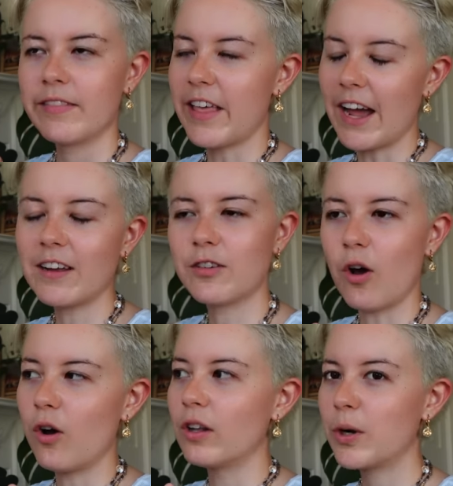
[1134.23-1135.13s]
That is
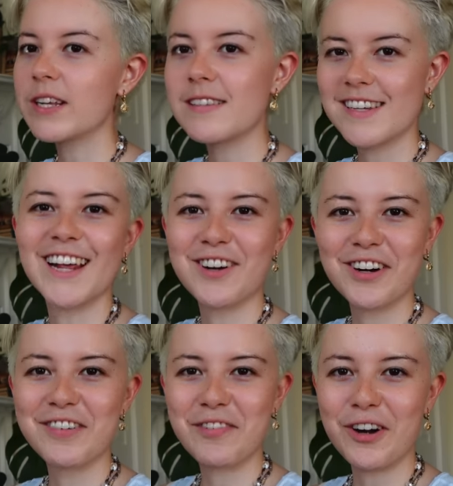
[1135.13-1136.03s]
all pretty
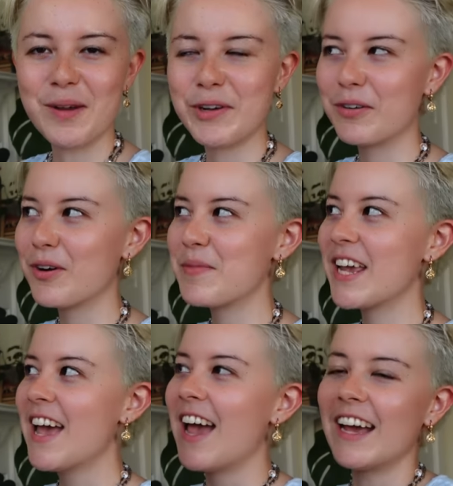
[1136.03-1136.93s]
standard for
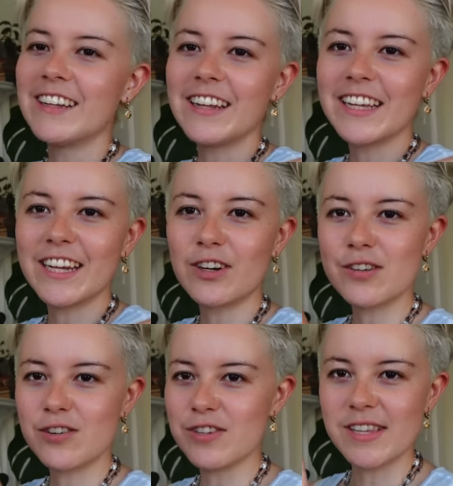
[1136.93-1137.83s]
amigurumi. And then the
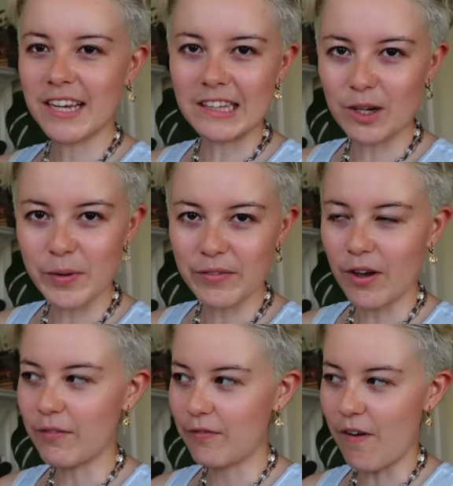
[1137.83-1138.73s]
ears are just like a little bit
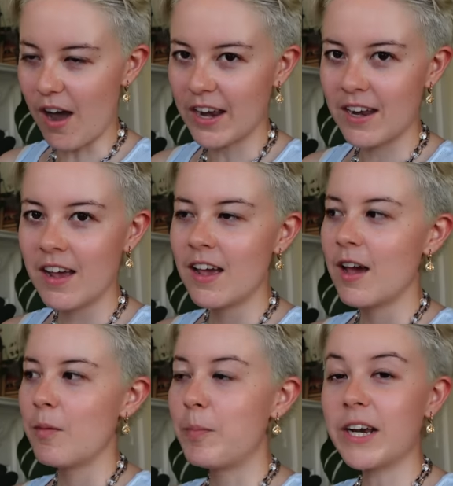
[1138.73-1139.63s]
fun,
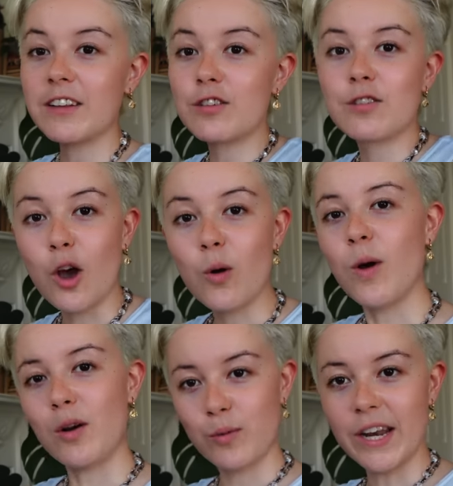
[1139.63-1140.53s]
but it's so
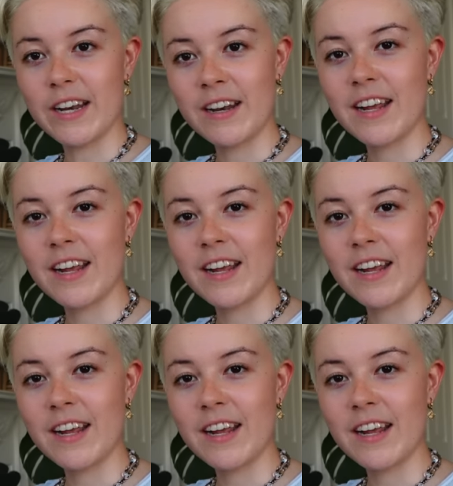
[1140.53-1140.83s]
well written.